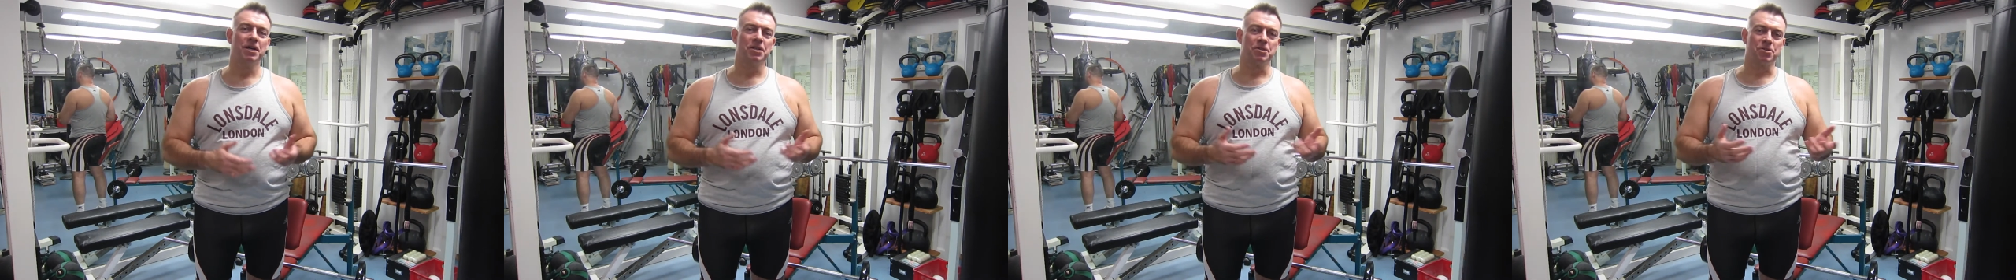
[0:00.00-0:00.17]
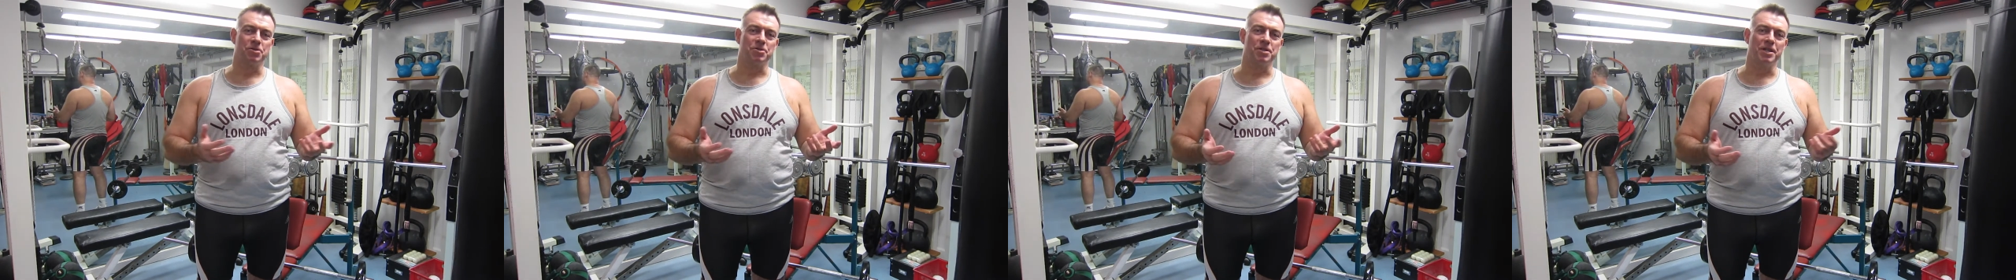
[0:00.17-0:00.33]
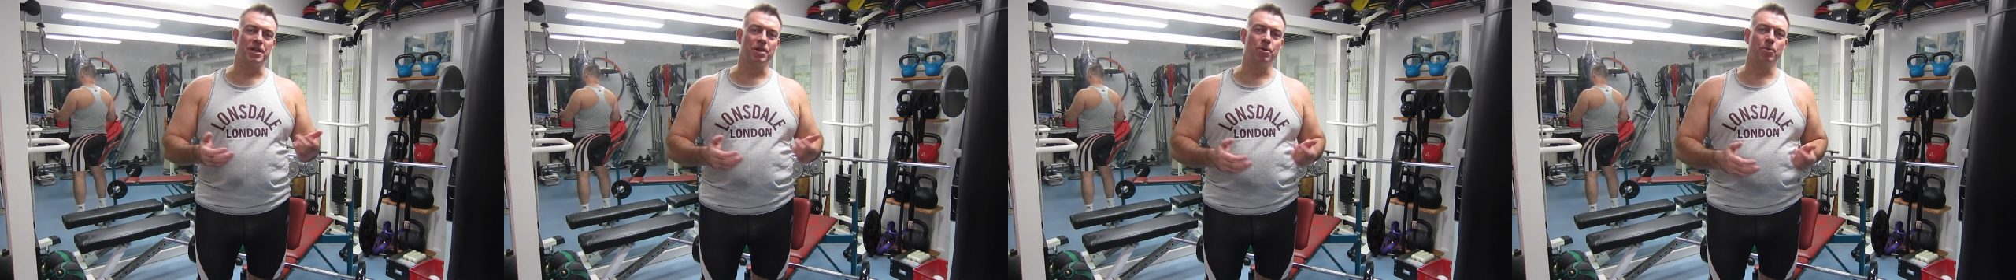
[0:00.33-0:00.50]

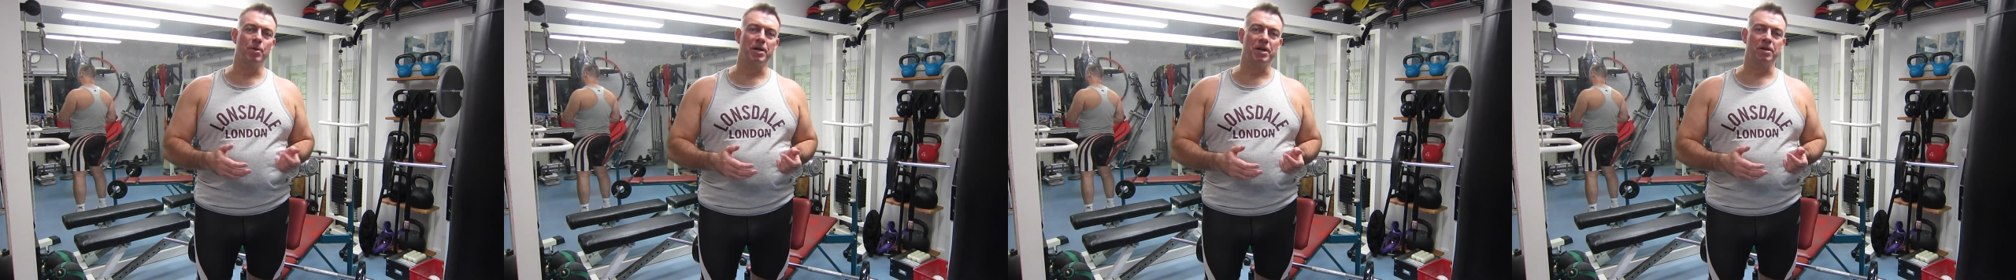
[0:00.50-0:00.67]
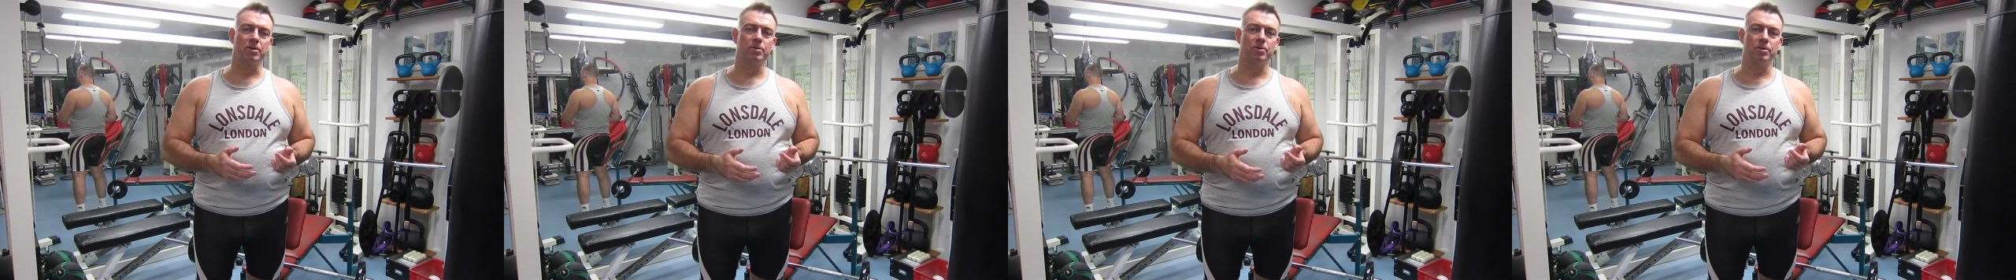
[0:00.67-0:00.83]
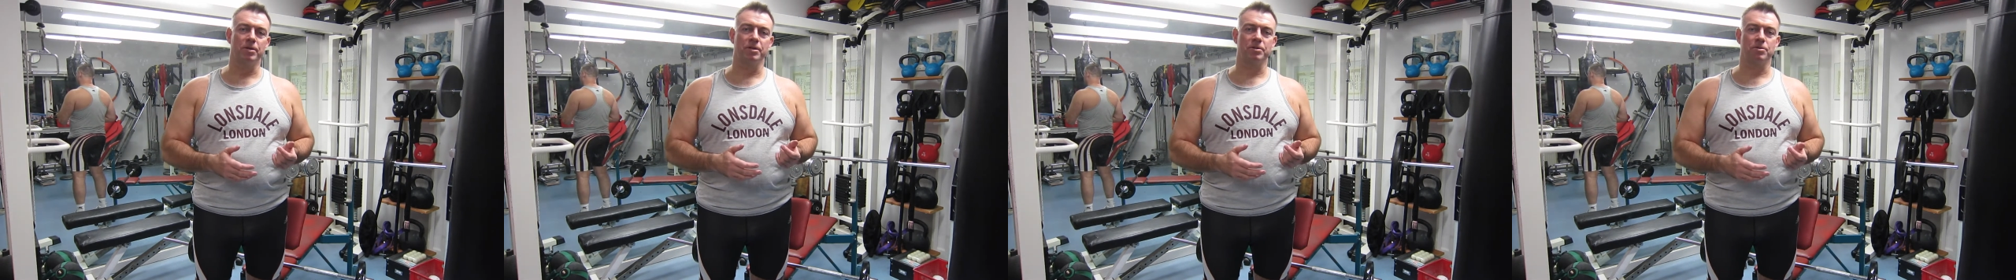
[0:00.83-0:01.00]
Today we are
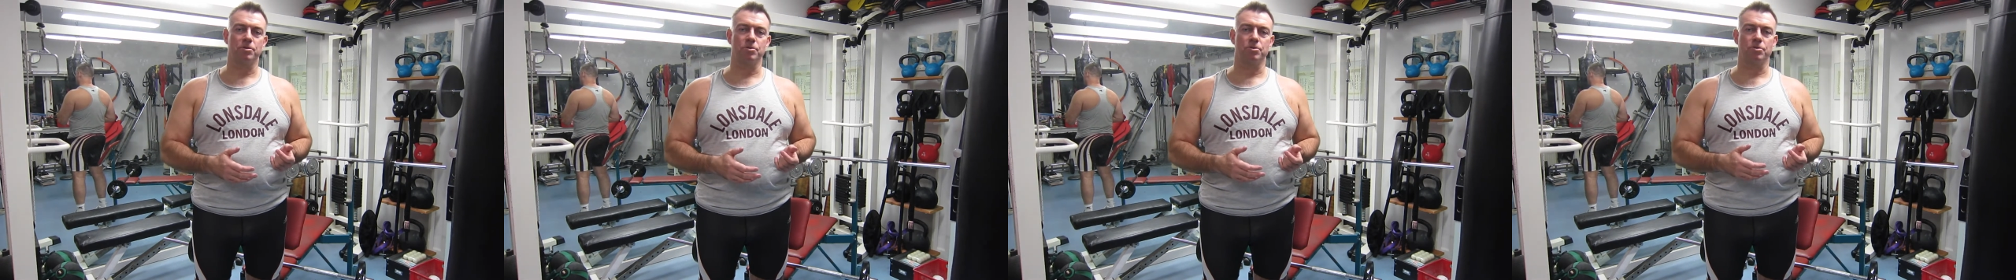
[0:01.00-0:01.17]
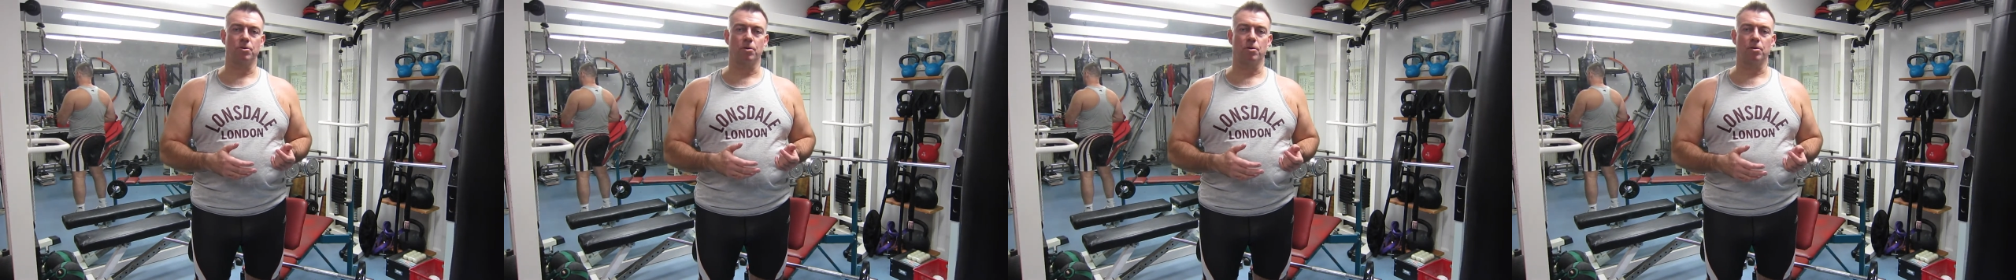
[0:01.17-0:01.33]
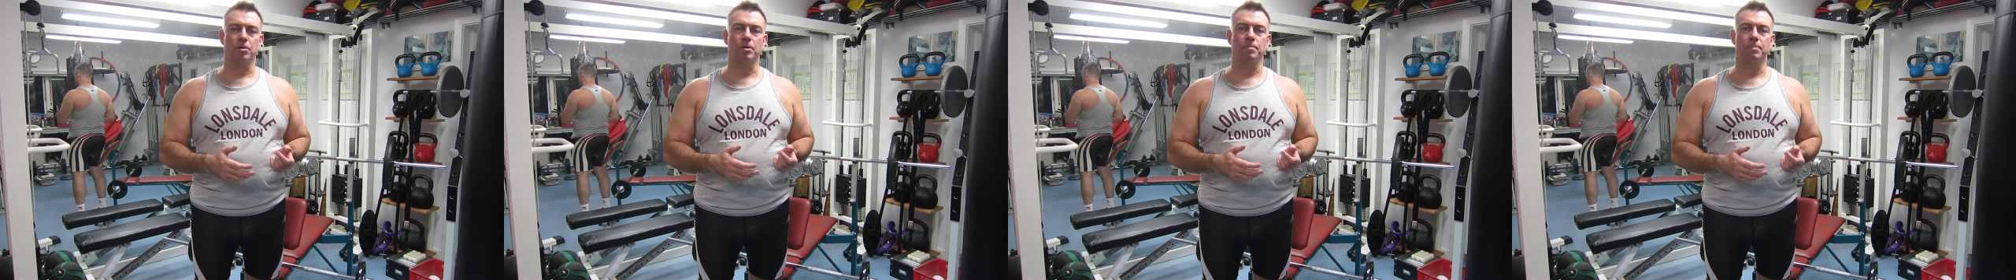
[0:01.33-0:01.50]
going to
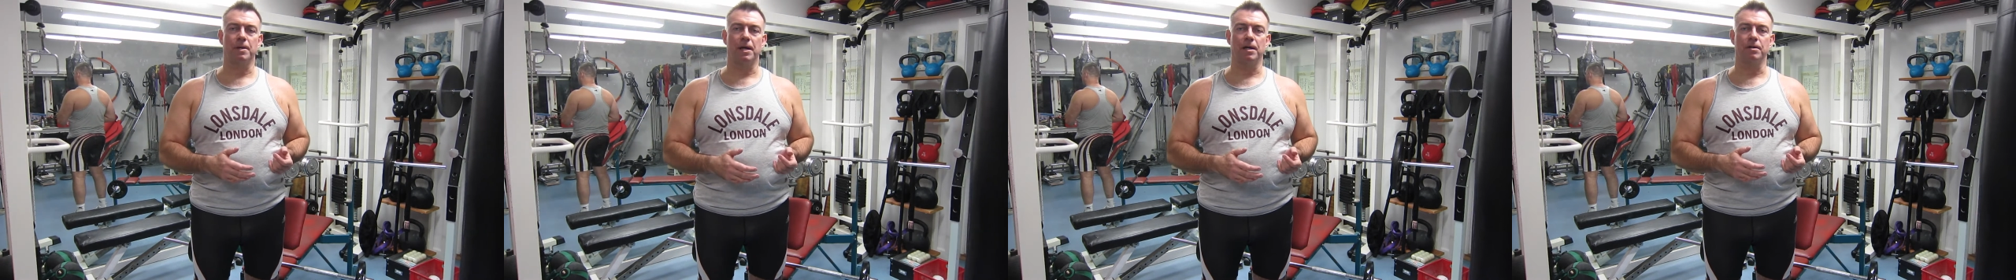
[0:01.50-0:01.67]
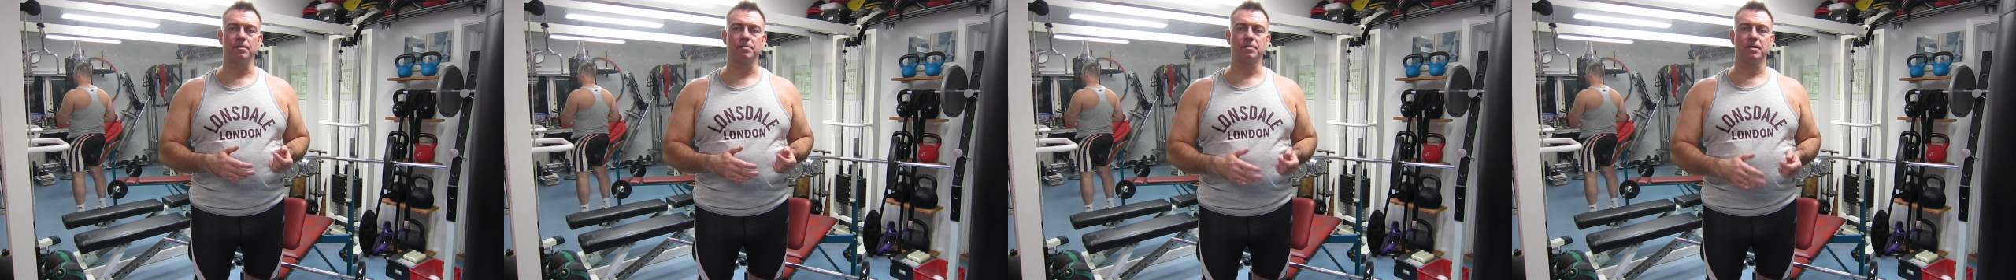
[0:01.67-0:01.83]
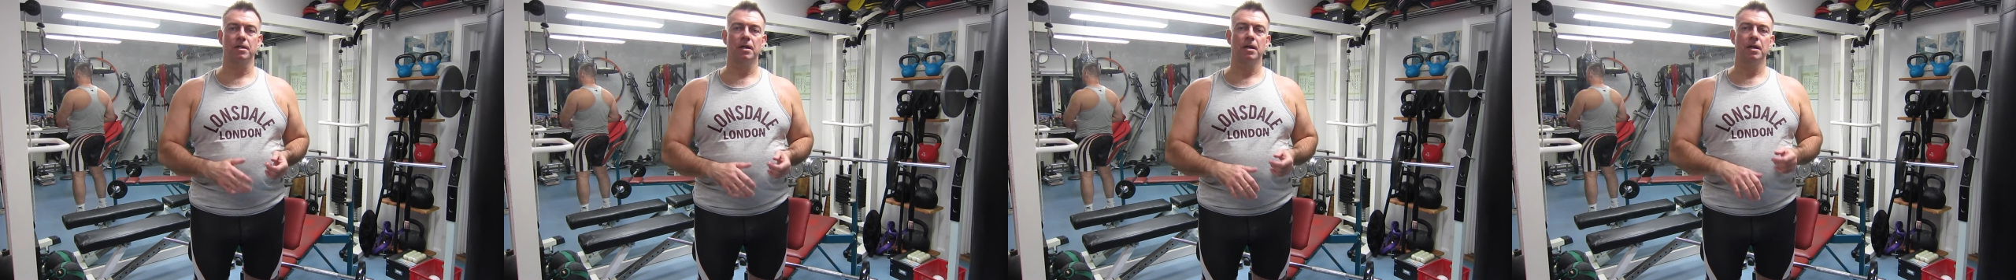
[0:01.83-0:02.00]
talk
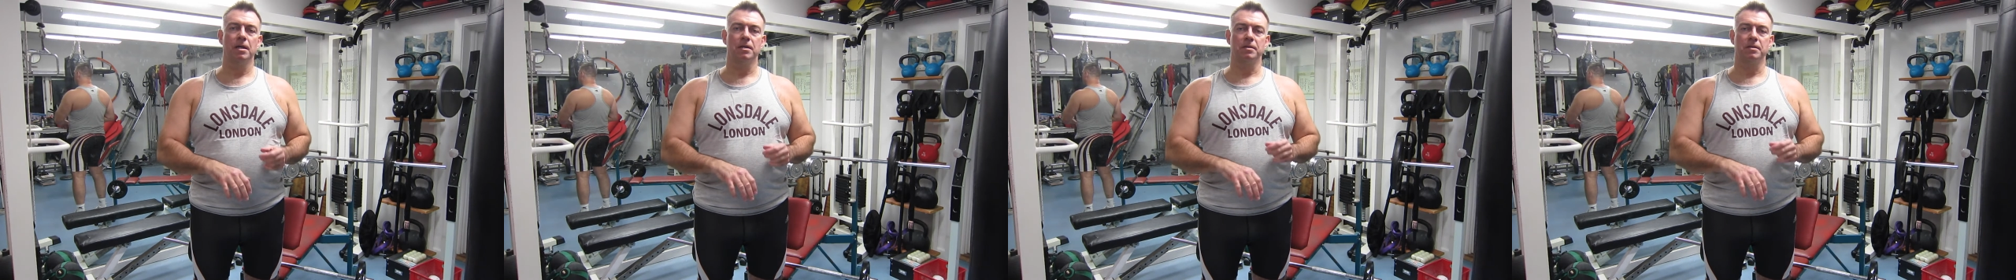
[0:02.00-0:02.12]
about